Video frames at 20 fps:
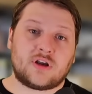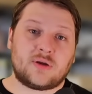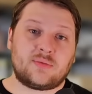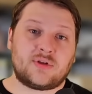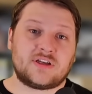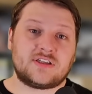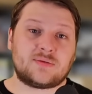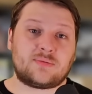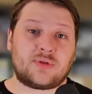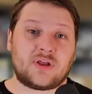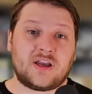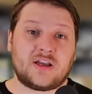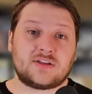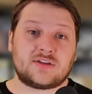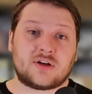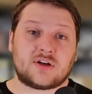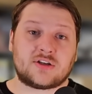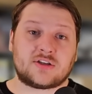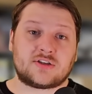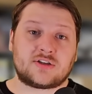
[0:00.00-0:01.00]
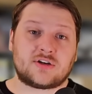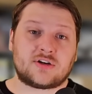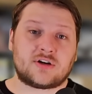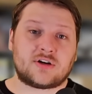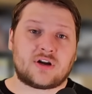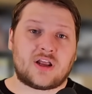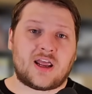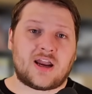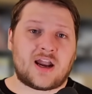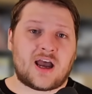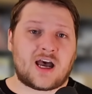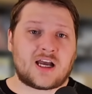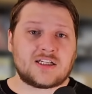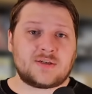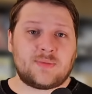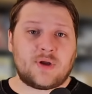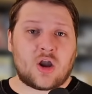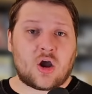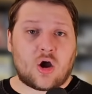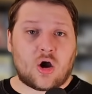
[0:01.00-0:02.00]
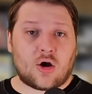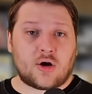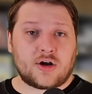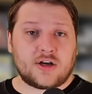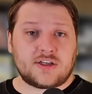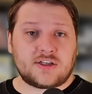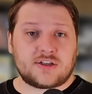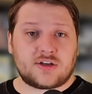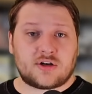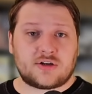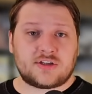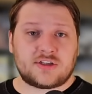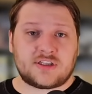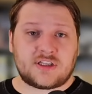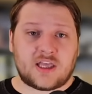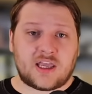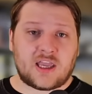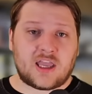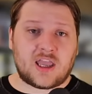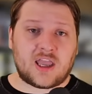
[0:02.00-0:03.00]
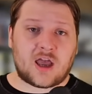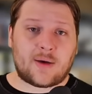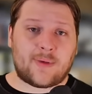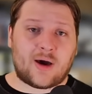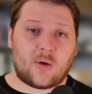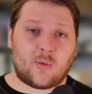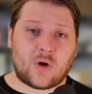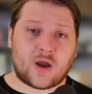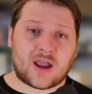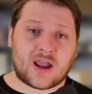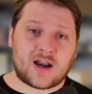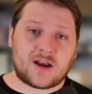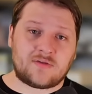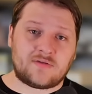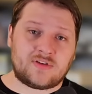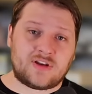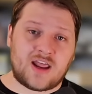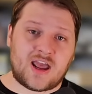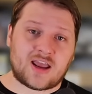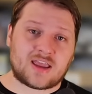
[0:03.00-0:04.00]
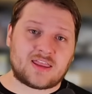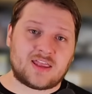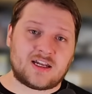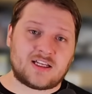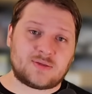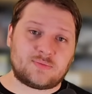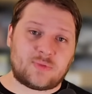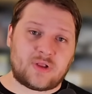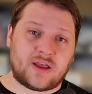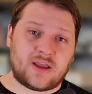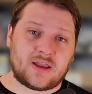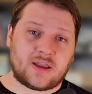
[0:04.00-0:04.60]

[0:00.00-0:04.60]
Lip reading: plays a Plains on his turn, and Hajime already starts thinking about what kind of deck that he's playing